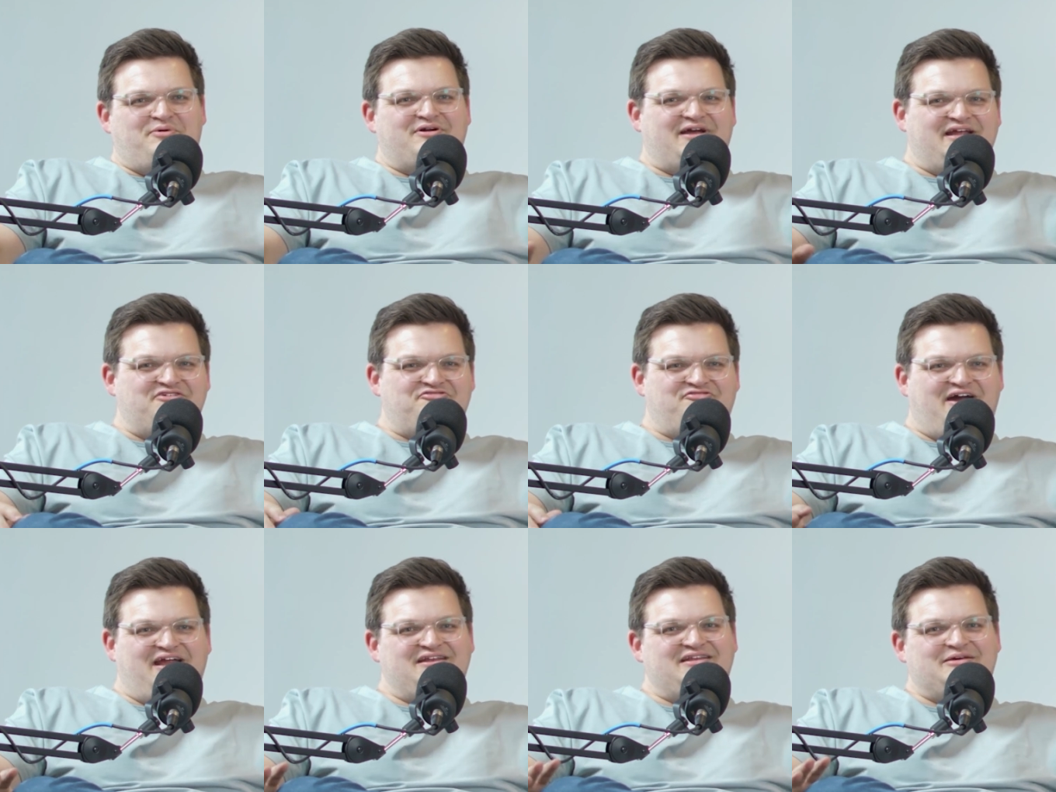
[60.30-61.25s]
kind of
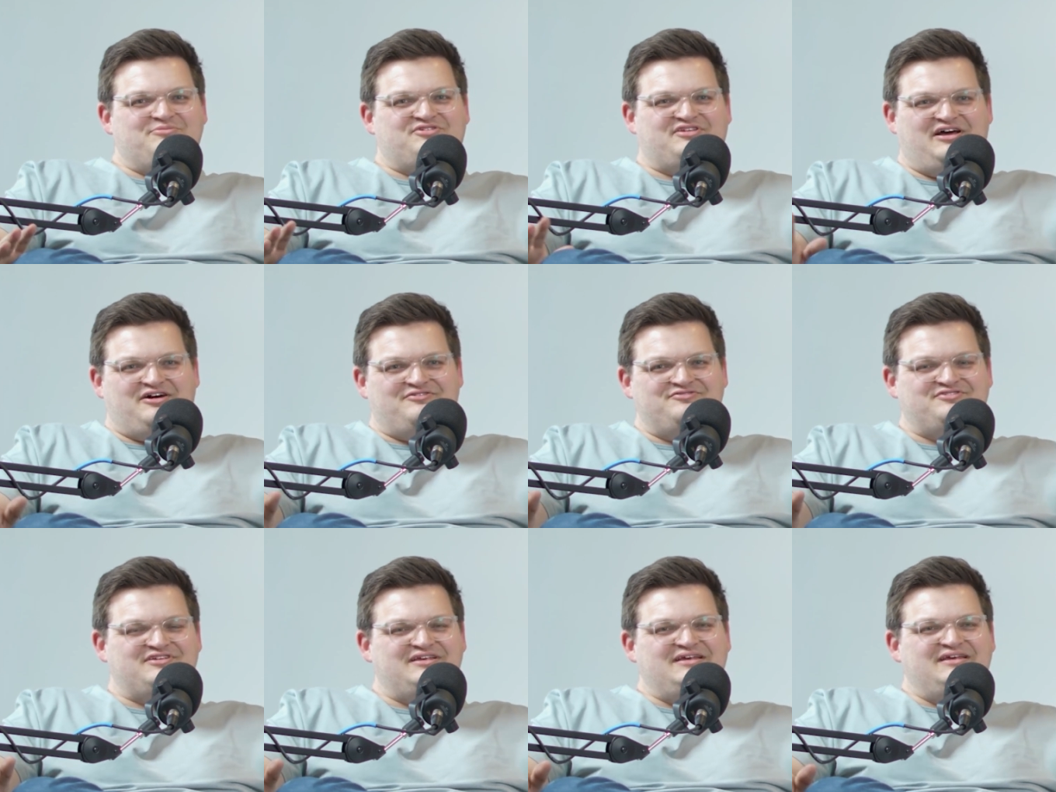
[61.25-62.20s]
find
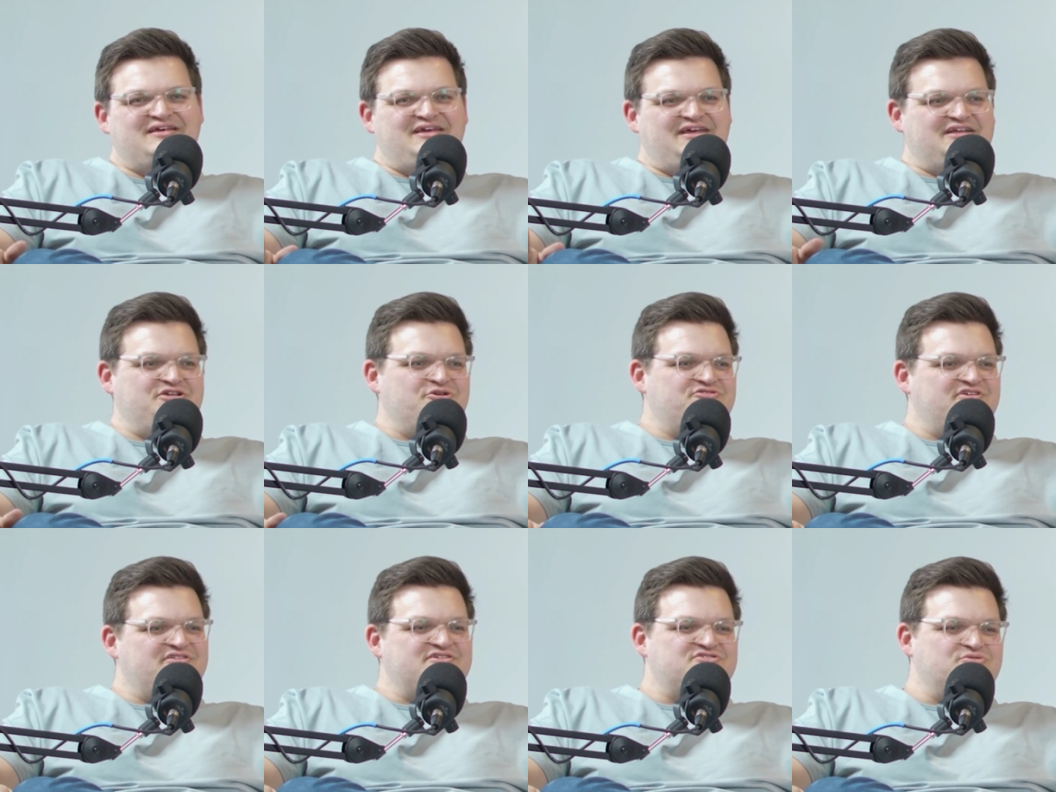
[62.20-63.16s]
themselves in
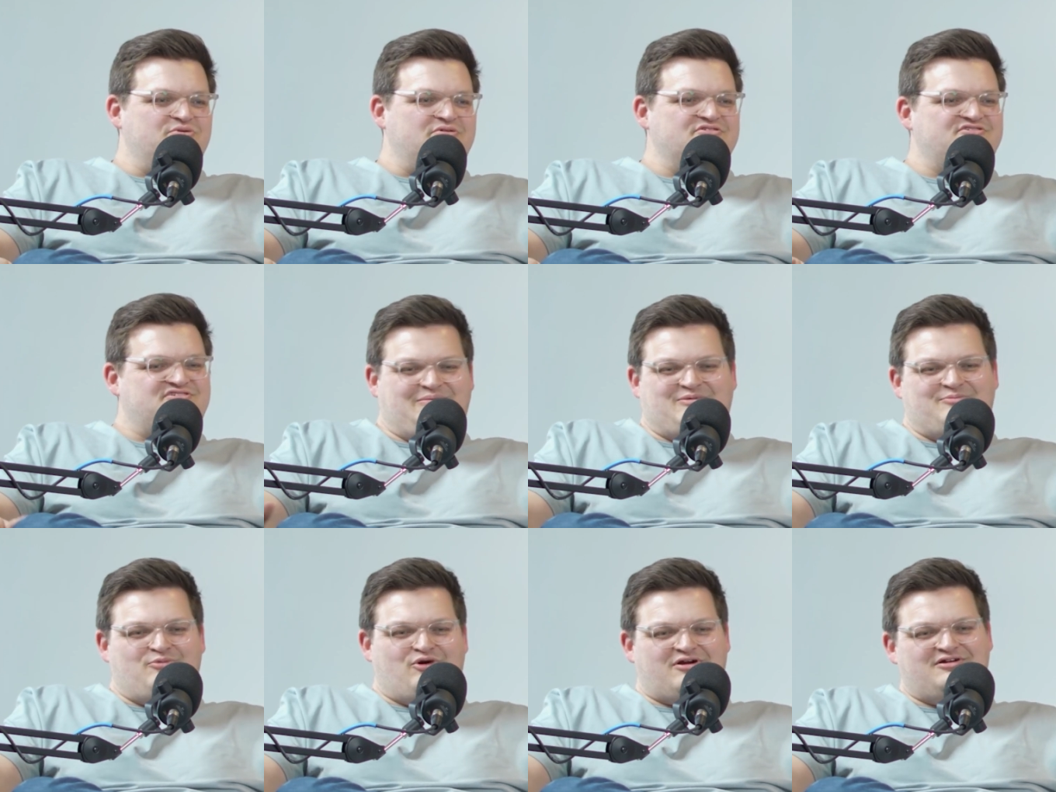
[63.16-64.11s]
using the tools. Some are
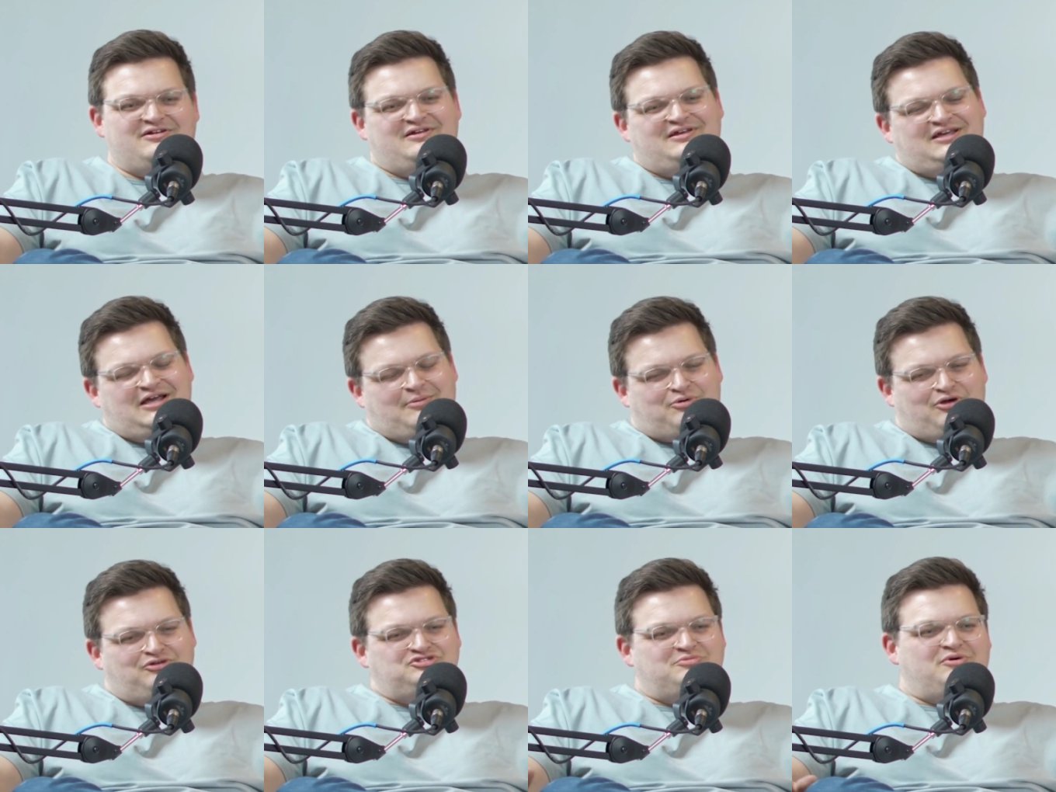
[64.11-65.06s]
more
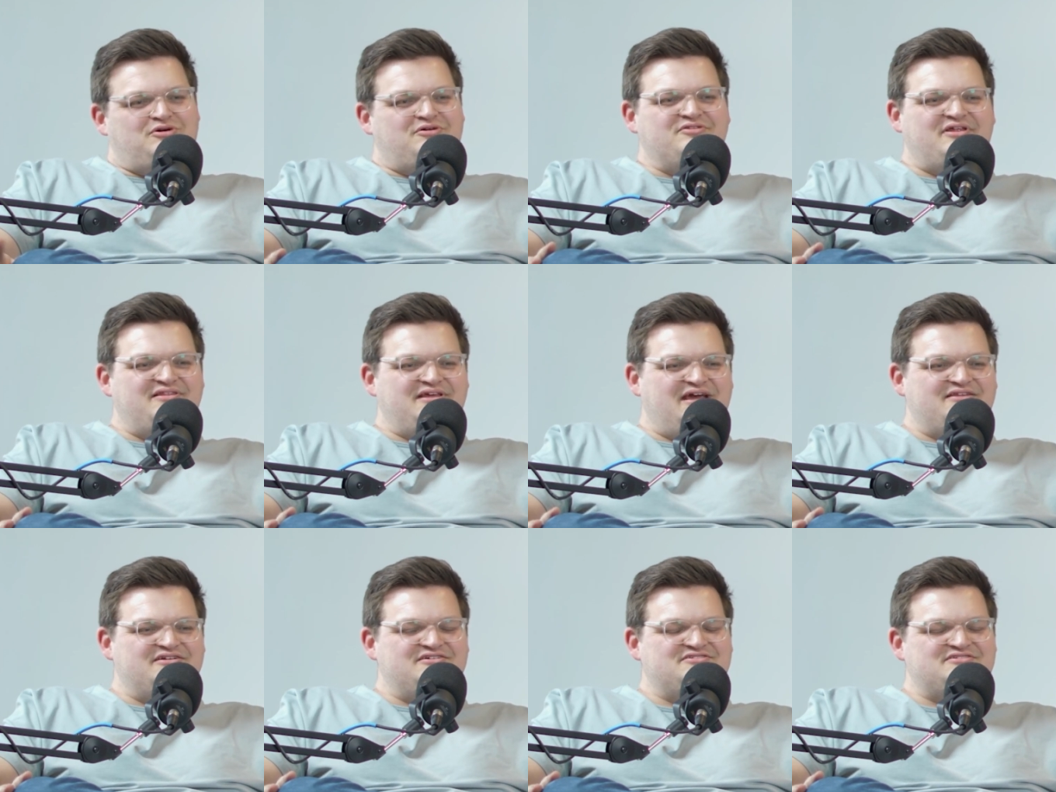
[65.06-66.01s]
approachable than the
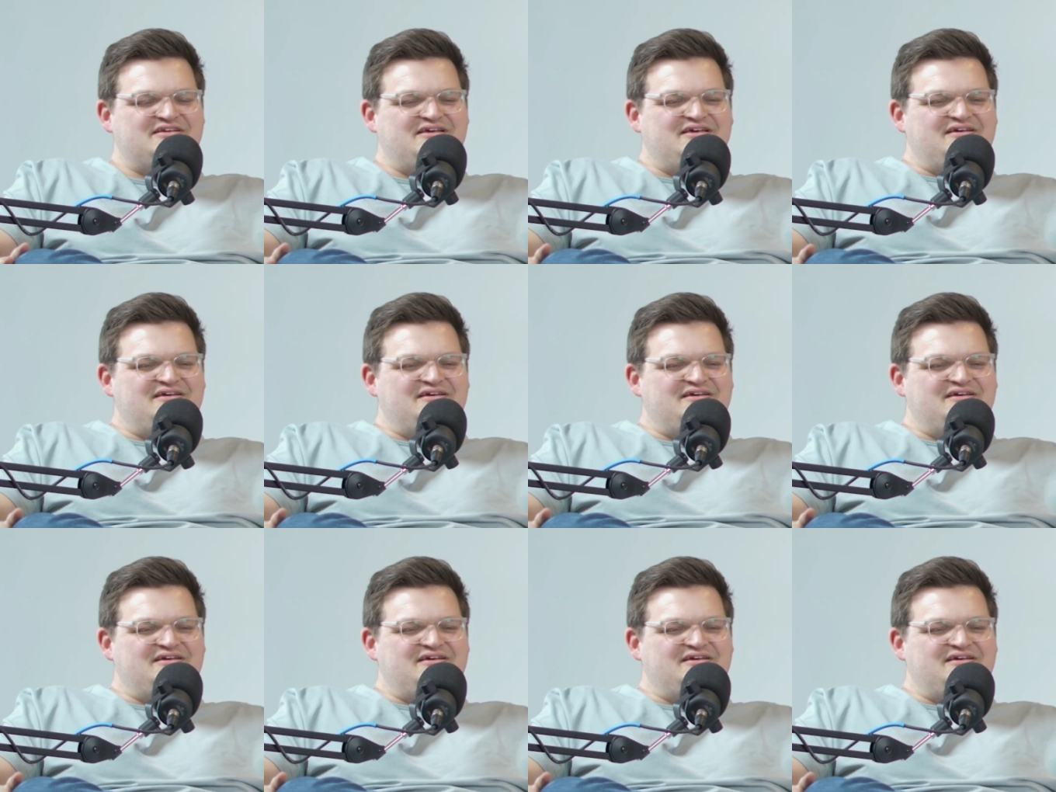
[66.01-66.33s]
others.